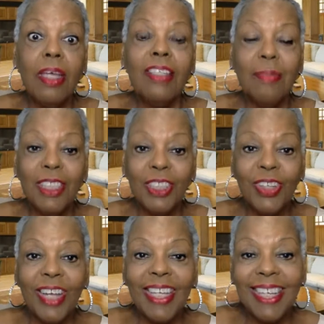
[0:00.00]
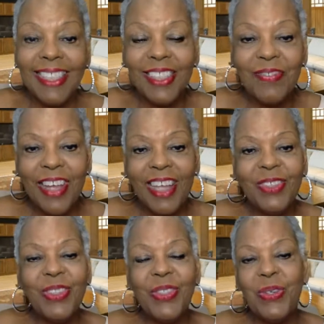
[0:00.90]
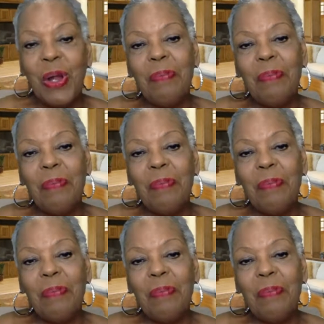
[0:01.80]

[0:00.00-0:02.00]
to make sure I can identify who you are.